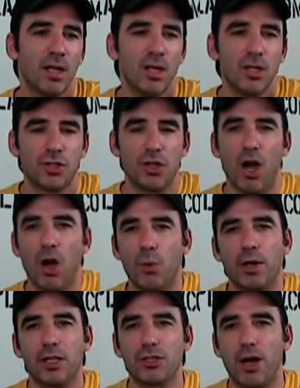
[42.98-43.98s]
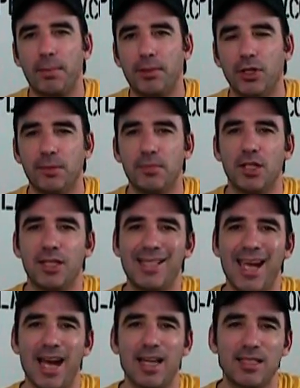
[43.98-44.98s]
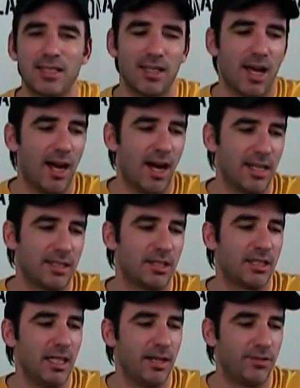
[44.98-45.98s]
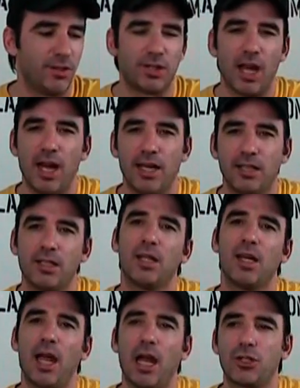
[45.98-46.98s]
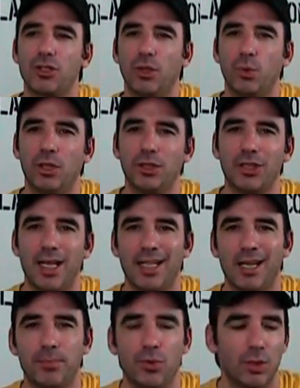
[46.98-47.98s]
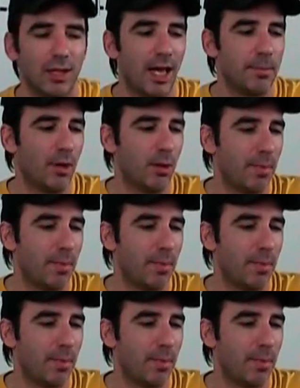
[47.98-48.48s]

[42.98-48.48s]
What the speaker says: So we're going to start putting them to the test to see if your gun actually will stand up to a LiPo